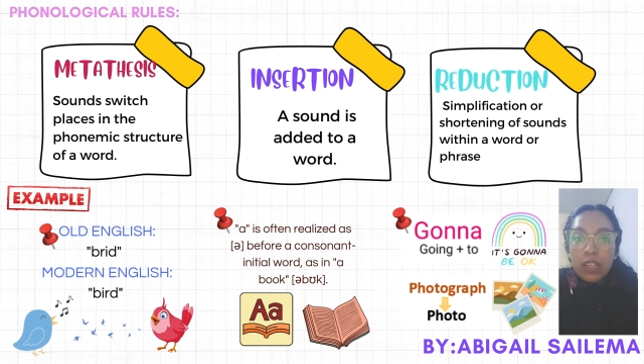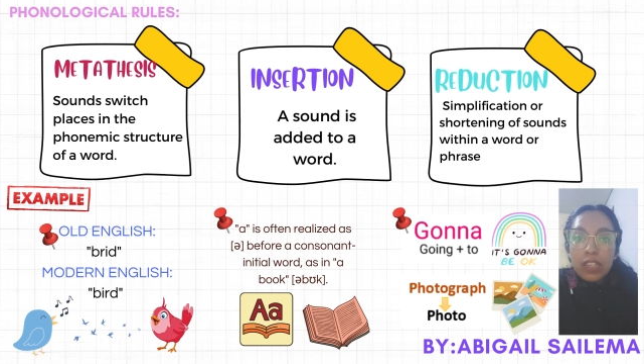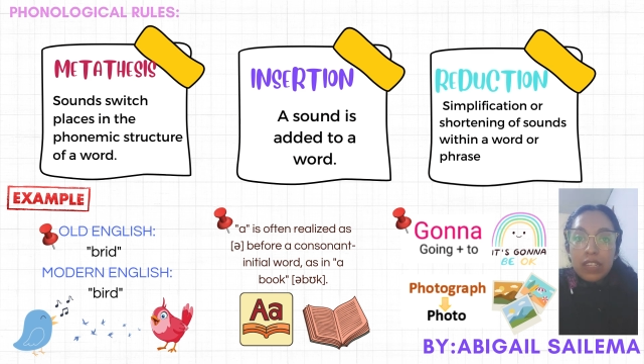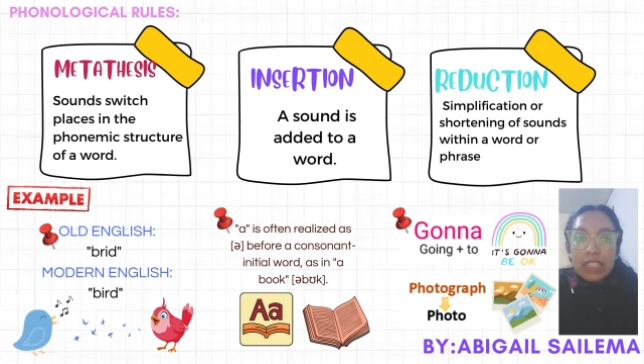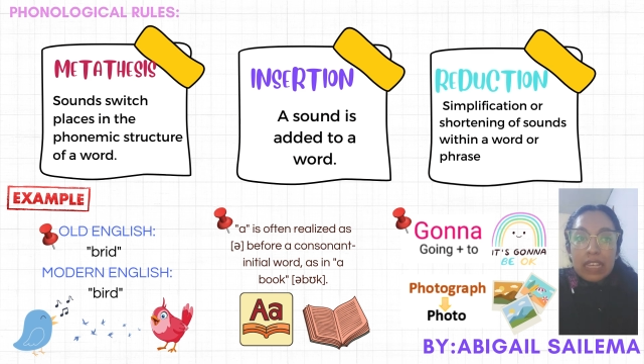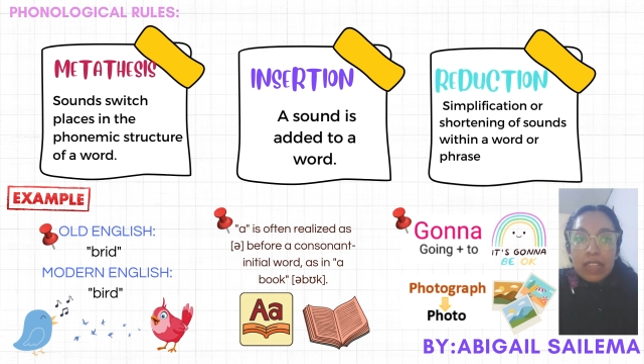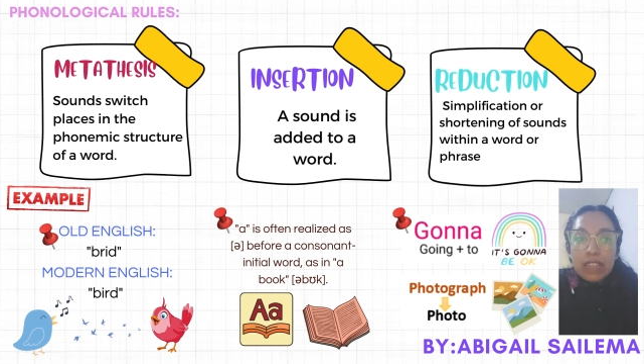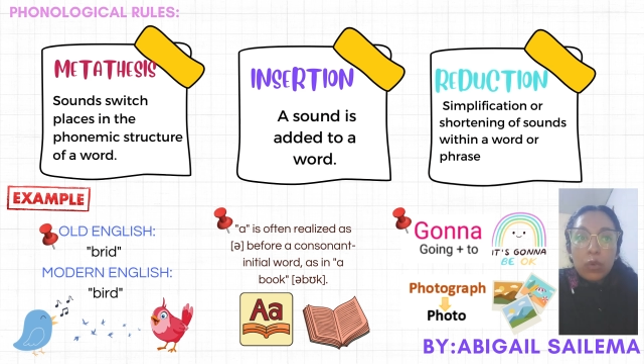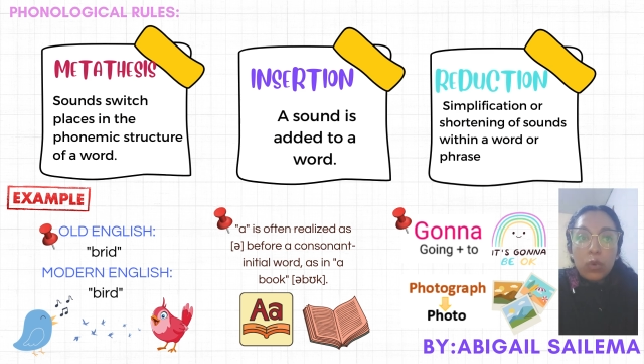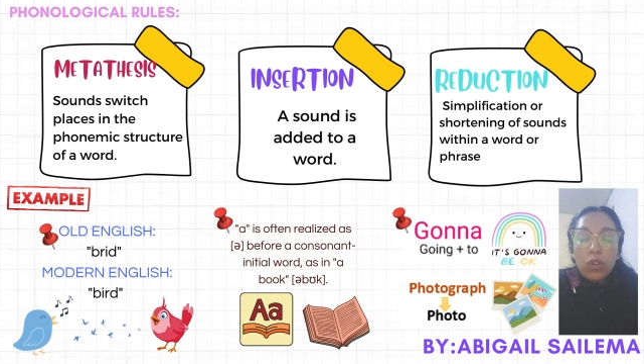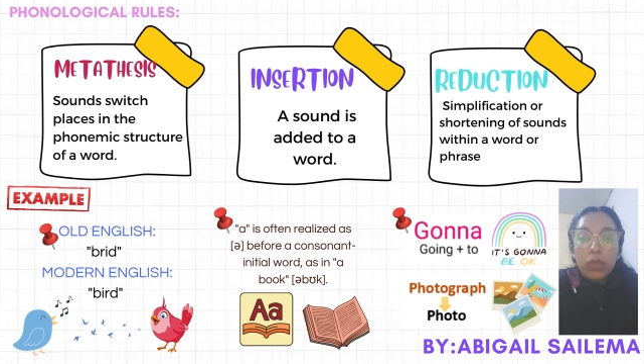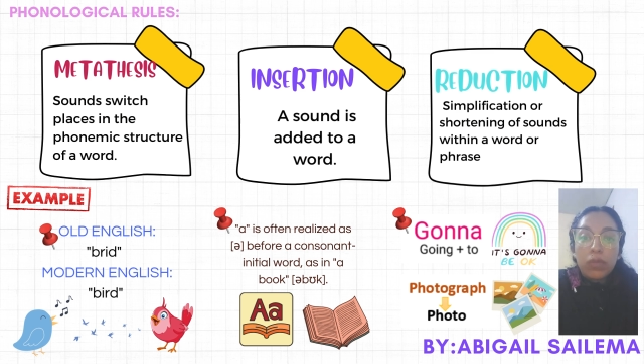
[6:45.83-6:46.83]
In this case, the
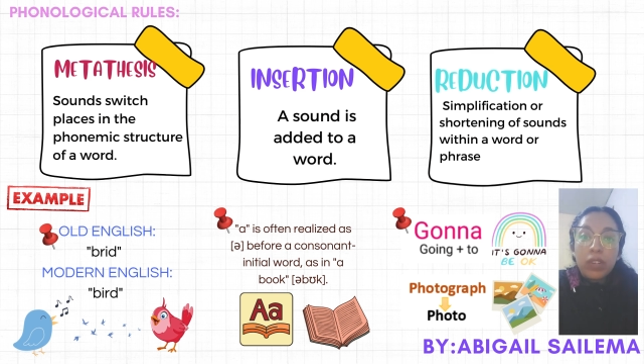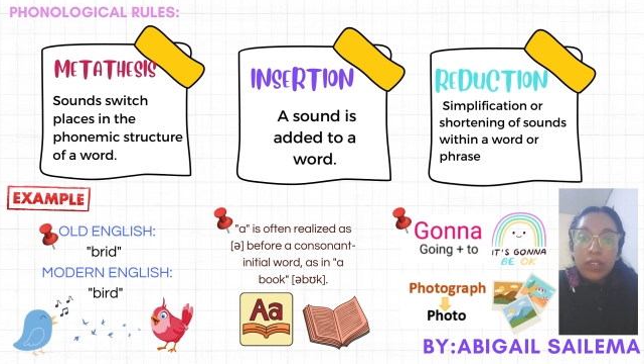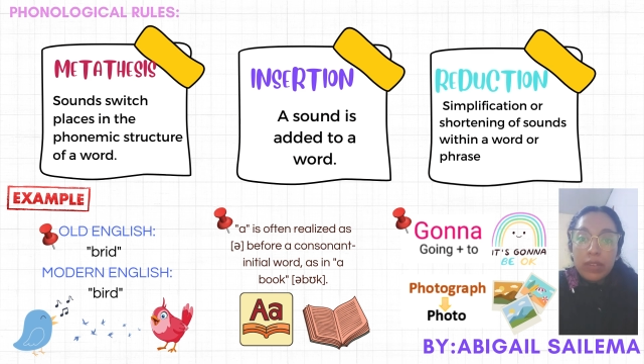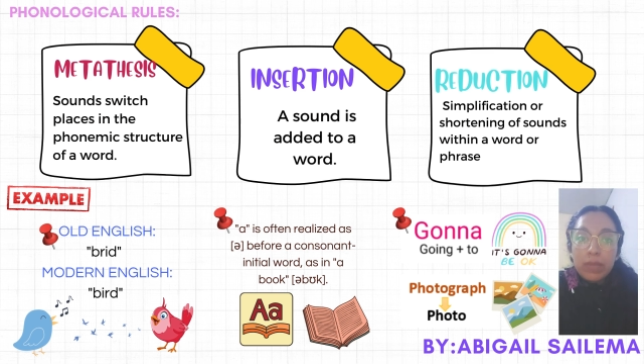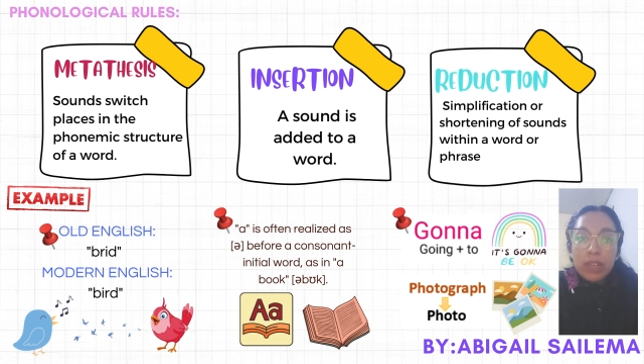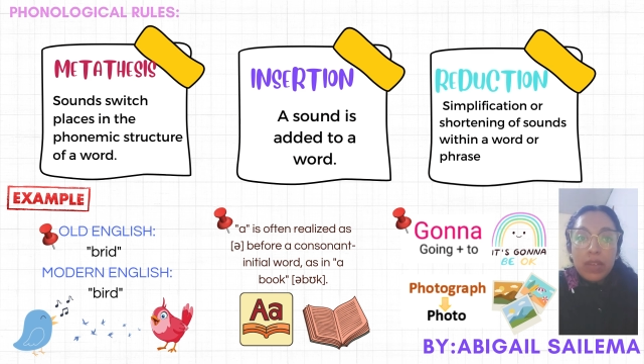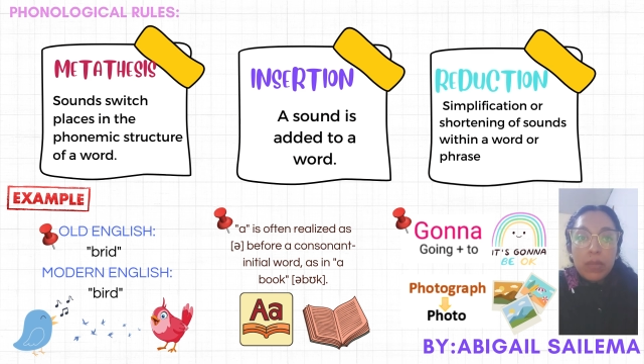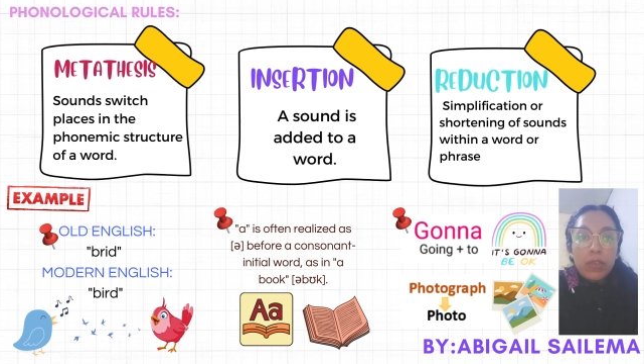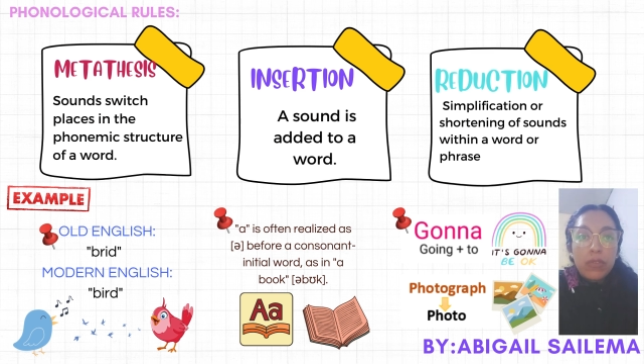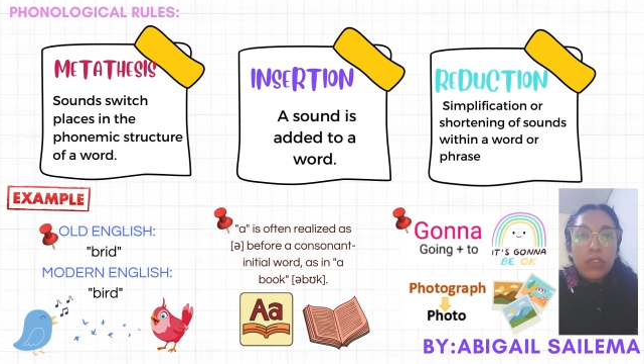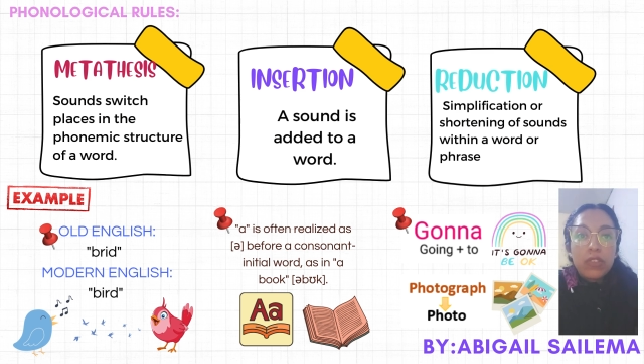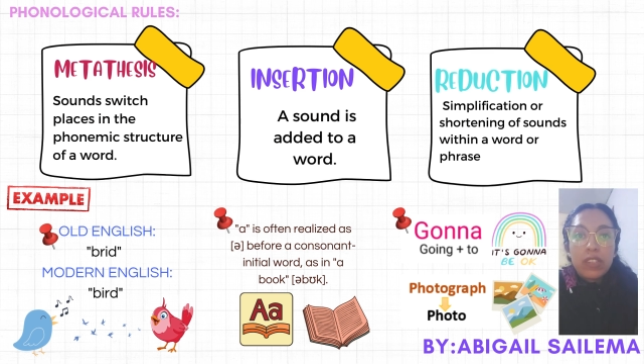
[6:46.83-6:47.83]
word birth
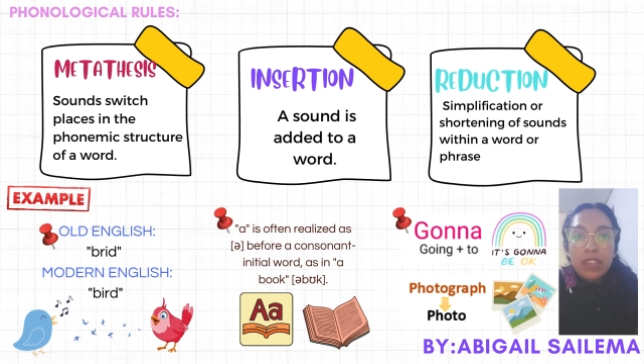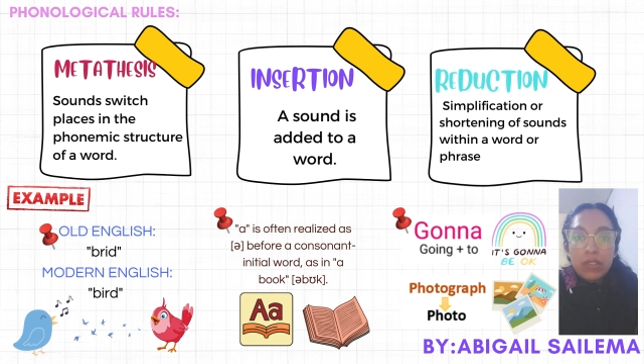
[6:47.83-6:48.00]
metamorphosed